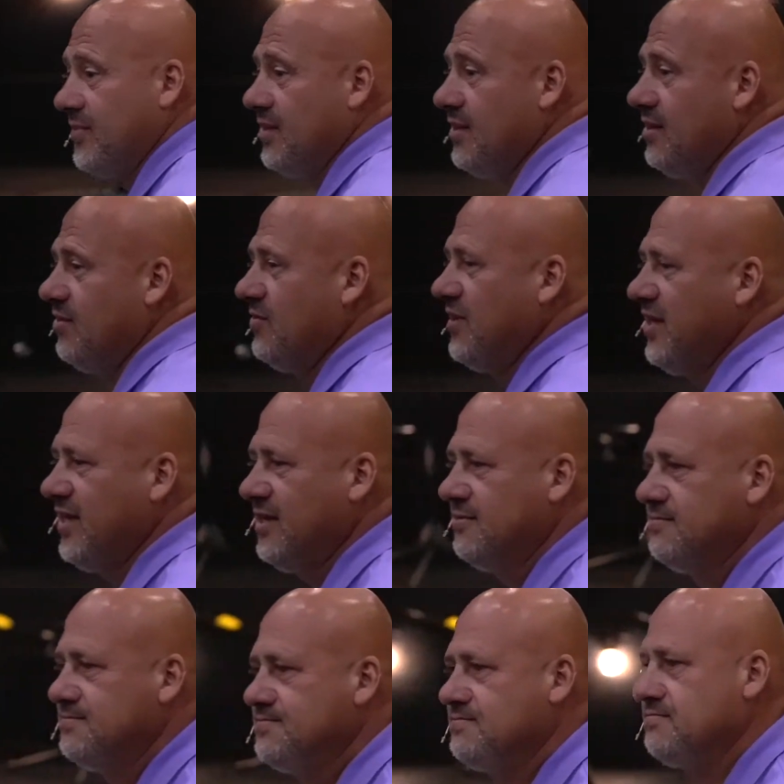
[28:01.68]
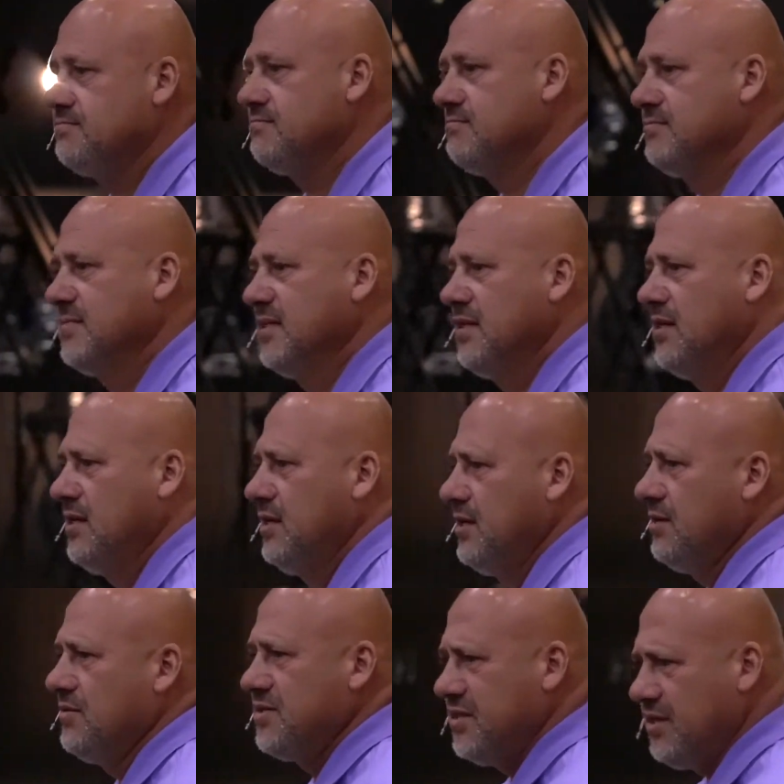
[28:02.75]
You know what we did?
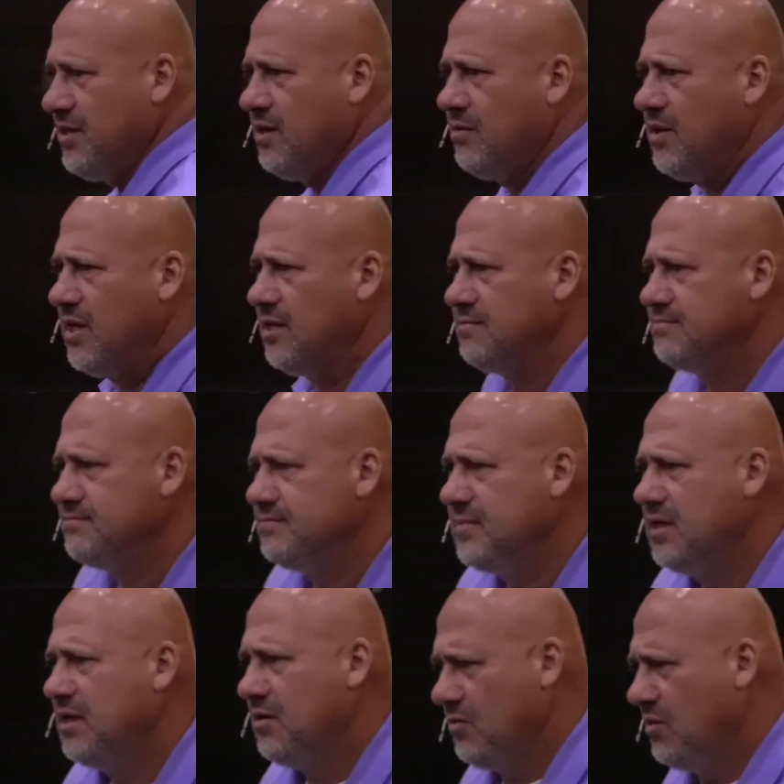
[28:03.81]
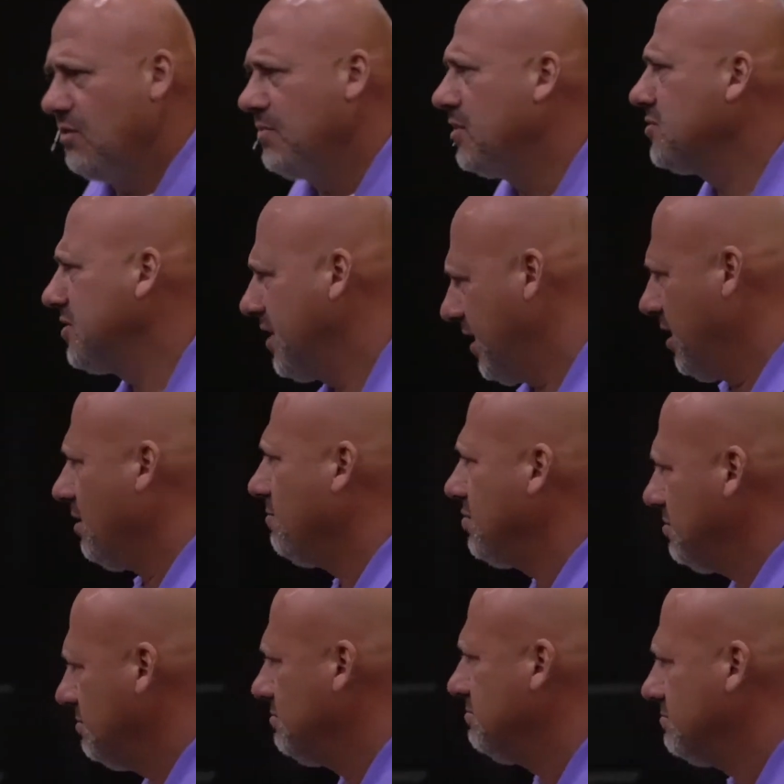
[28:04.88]
We said, you know what? We're supposed to help.
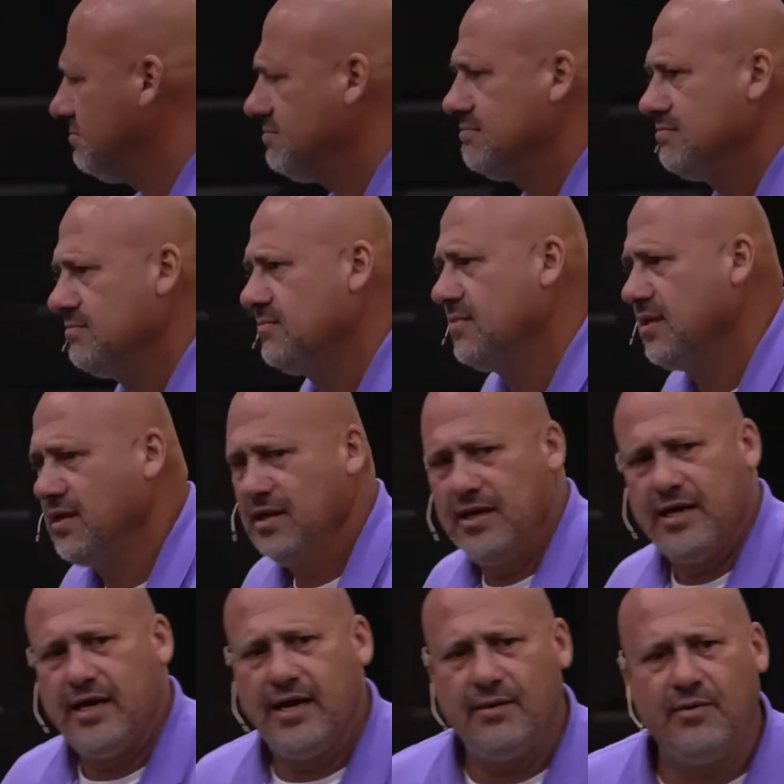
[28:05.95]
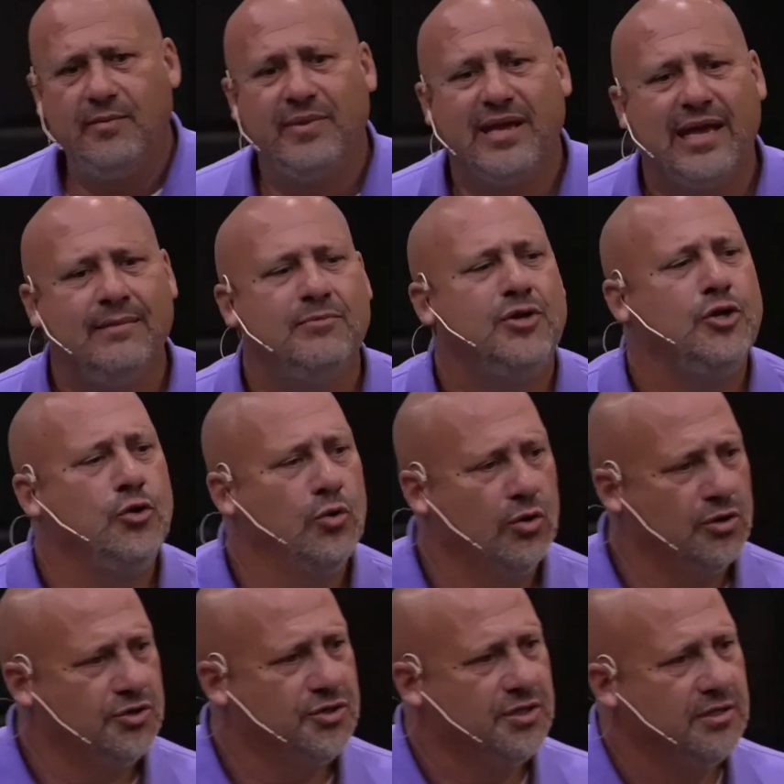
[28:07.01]
And we became
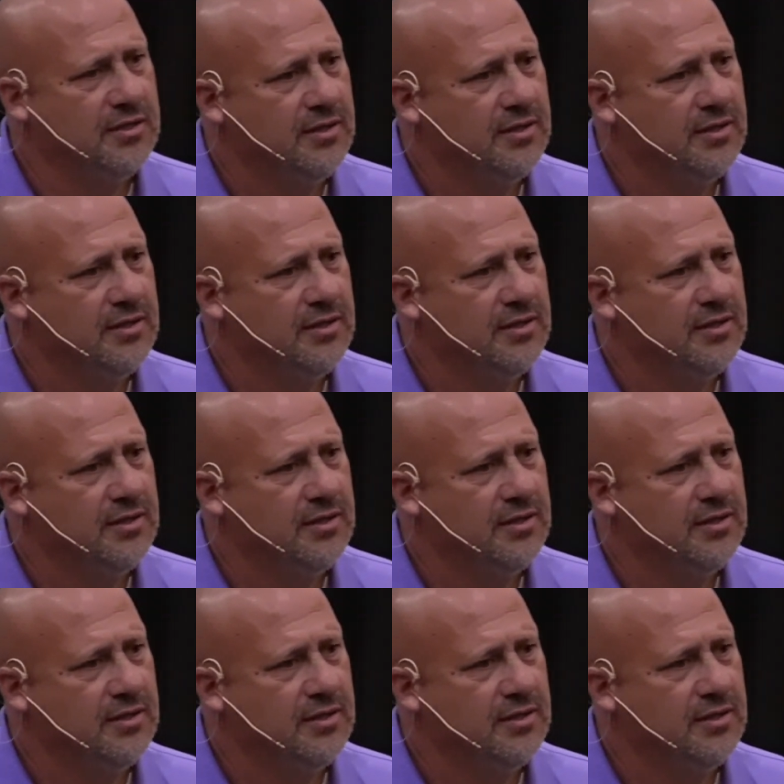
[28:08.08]
doers.